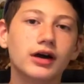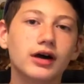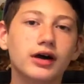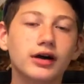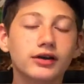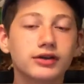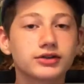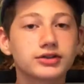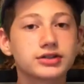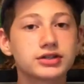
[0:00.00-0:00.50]

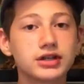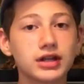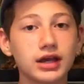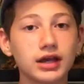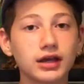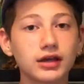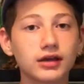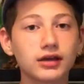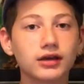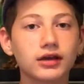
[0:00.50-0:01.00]
your
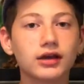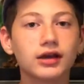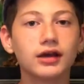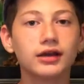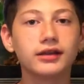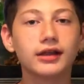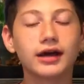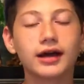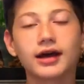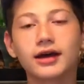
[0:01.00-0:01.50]
snake
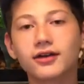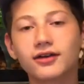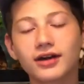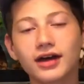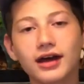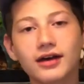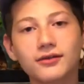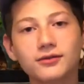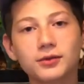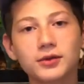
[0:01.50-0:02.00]
that I don't
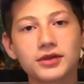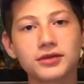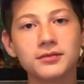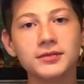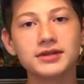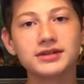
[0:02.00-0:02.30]
have with me